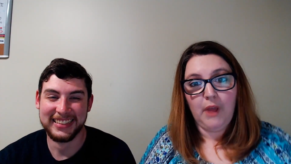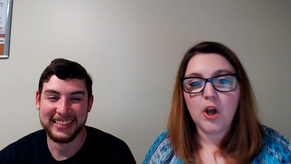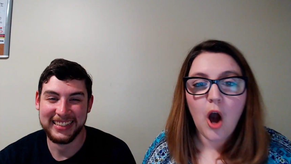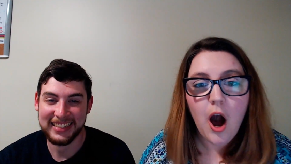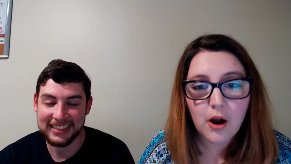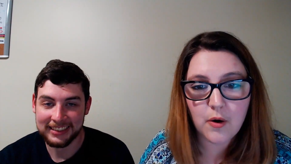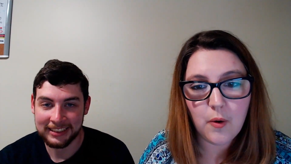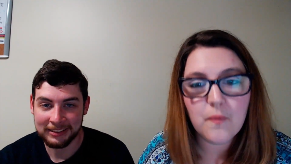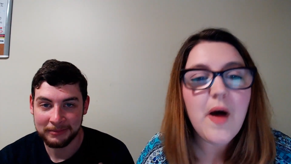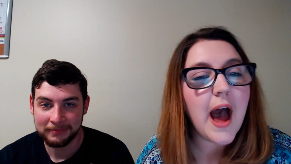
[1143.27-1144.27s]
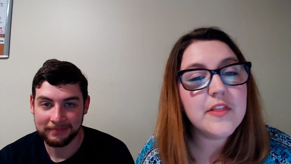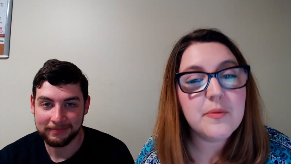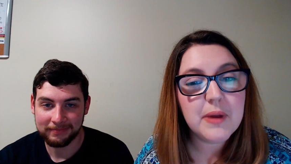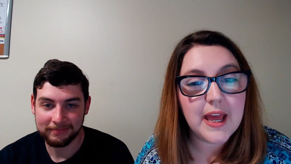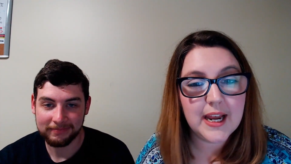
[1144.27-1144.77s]
Speaker 1: Carl at
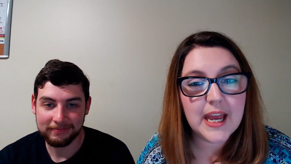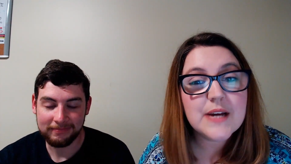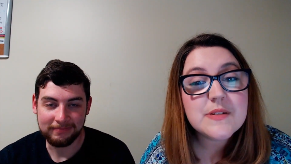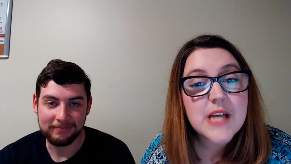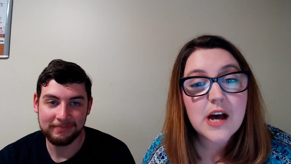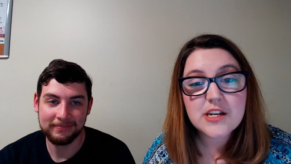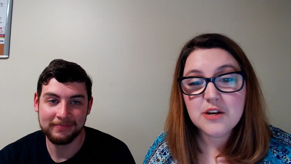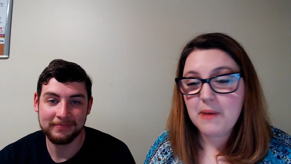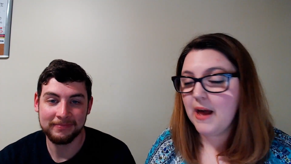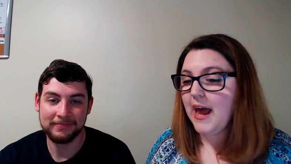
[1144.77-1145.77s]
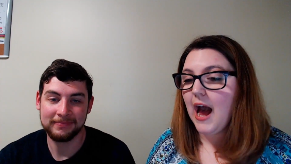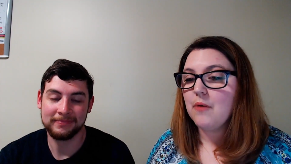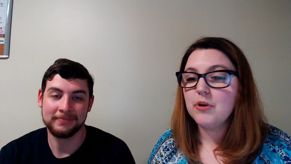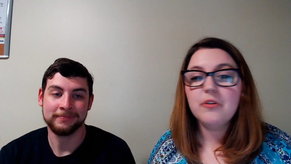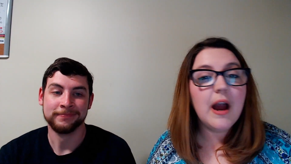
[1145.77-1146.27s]
the beginning, he was telling you about
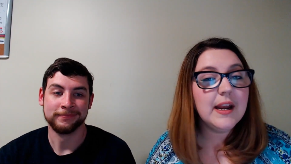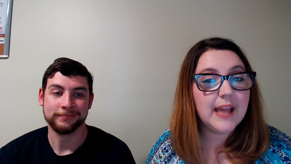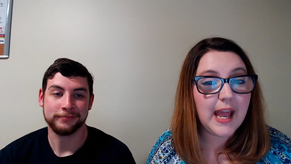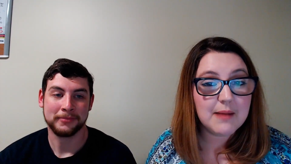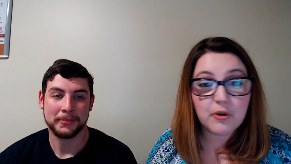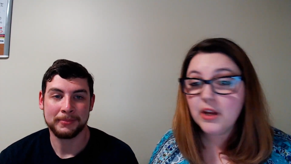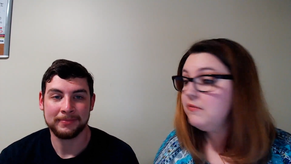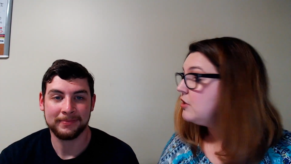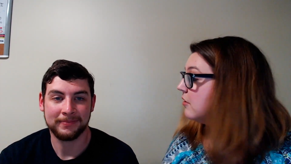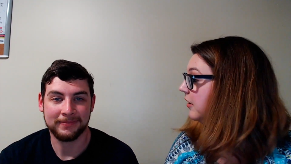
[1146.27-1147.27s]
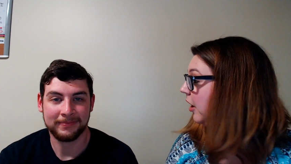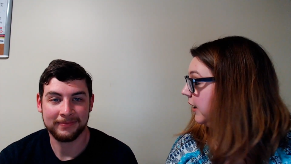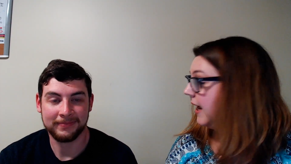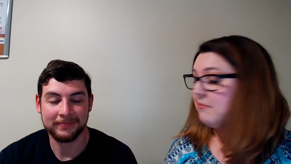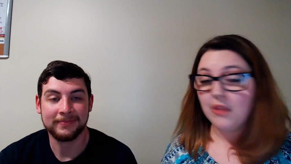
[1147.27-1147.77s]
how when you're at a game or even during
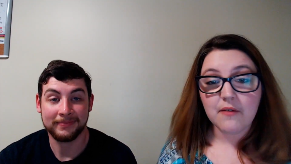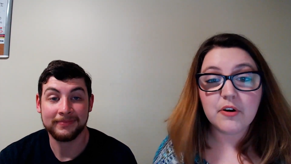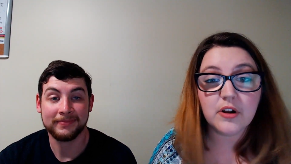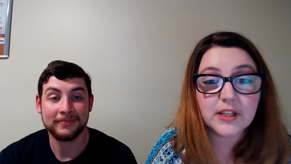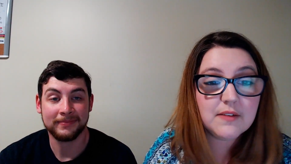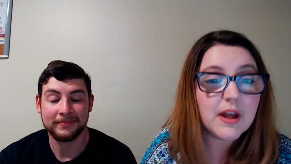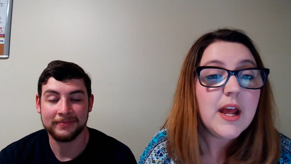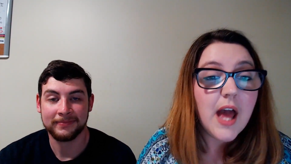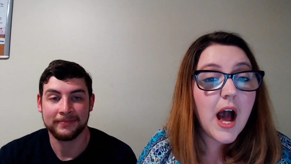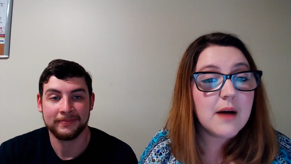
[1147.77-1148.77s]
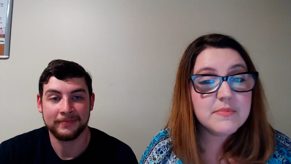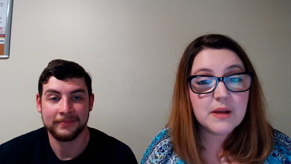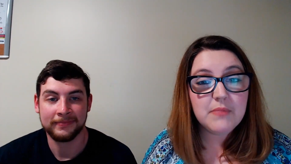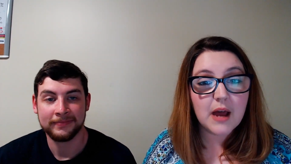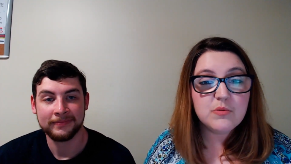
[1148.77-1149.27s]
our game, love it or leave it, um,
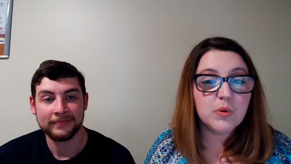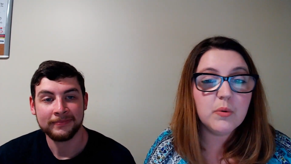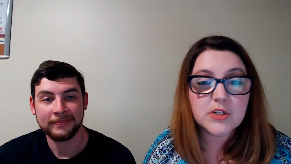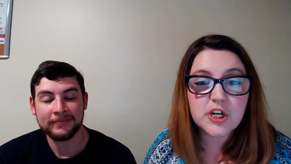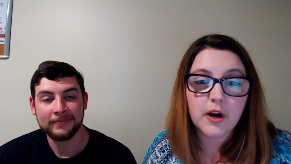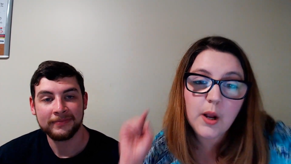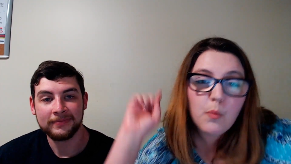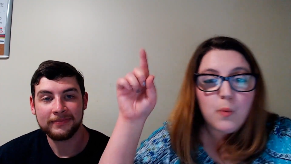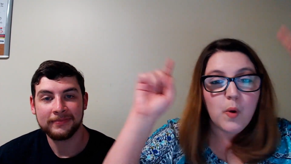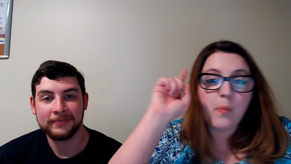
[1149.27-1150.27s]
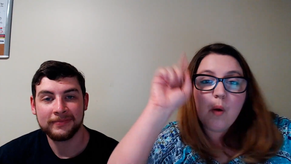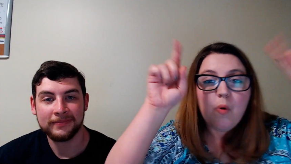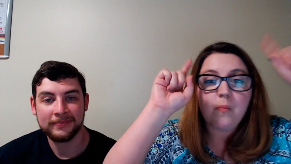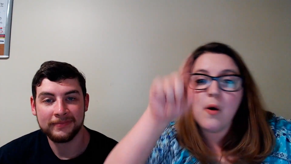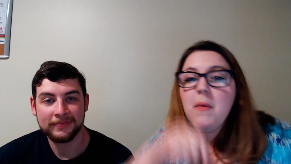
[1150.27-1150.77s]
sometimes we were cheering whoop whoop whoop
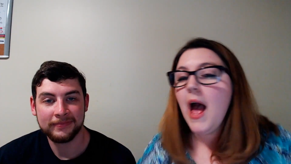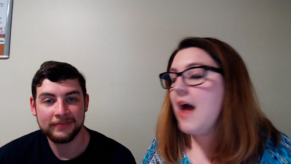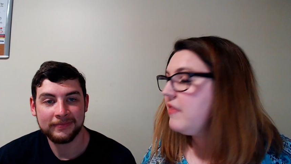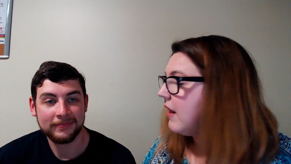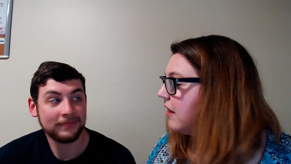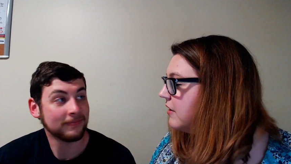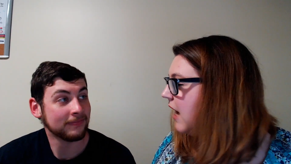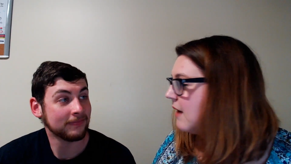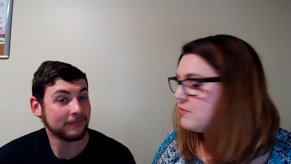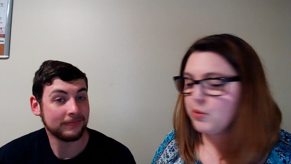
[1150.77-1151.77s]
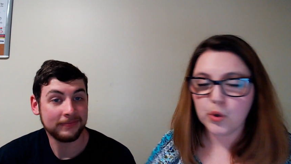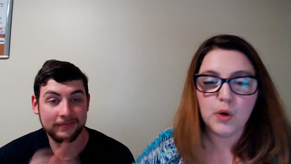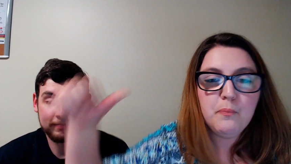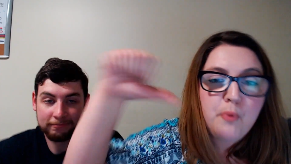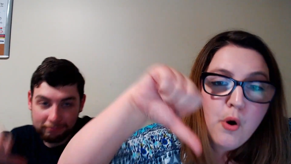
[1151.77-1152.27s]
whoop whoop, and then other times we were
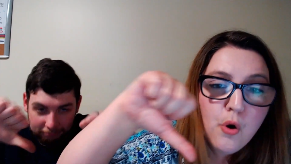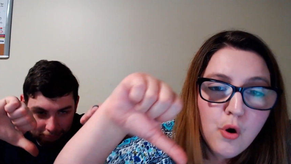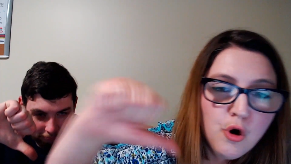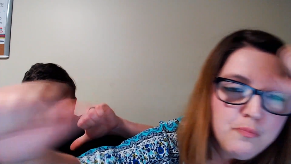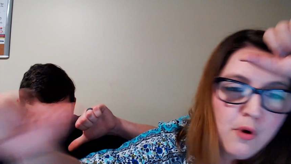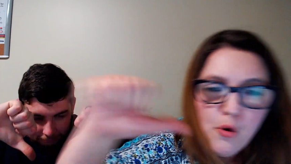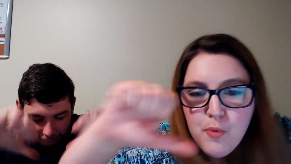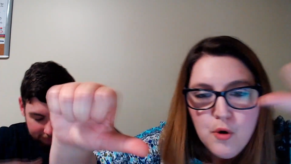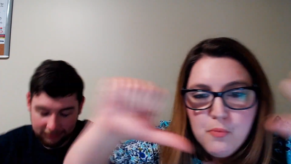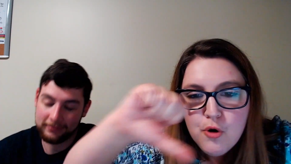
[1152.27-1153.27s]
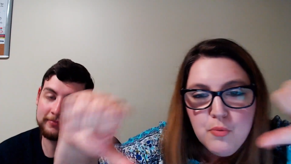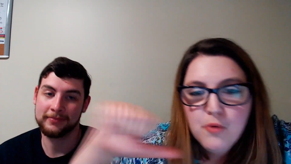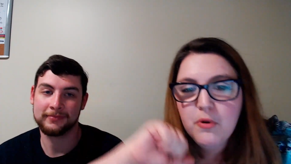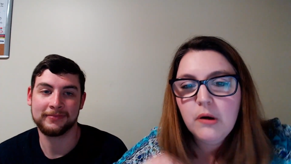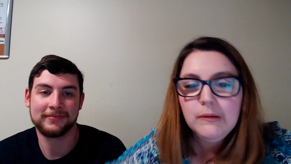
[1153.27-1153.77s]
going boo boo boo boo
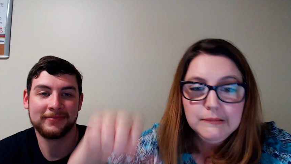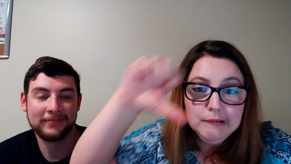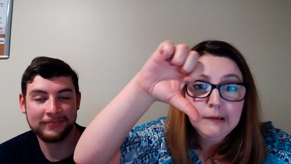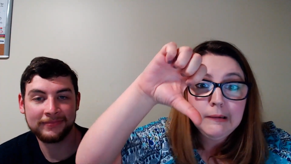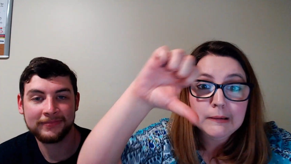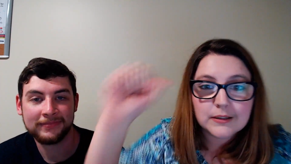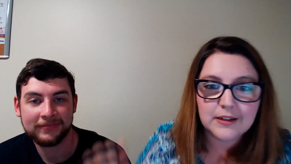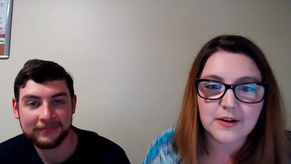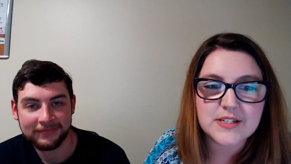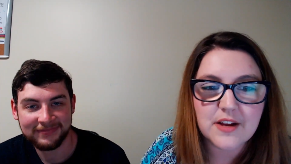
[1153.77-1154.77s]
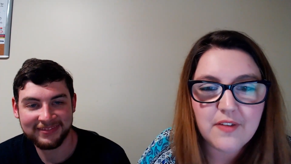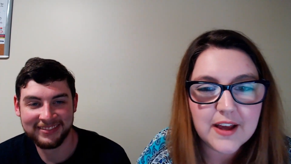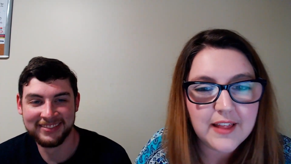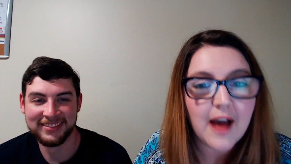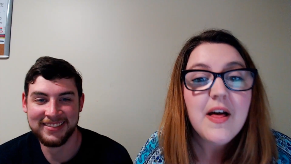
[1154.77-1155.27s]
boo boo, you know, stuff
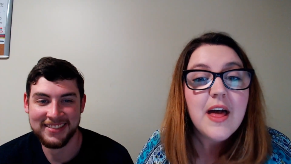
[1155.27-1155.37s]
like that.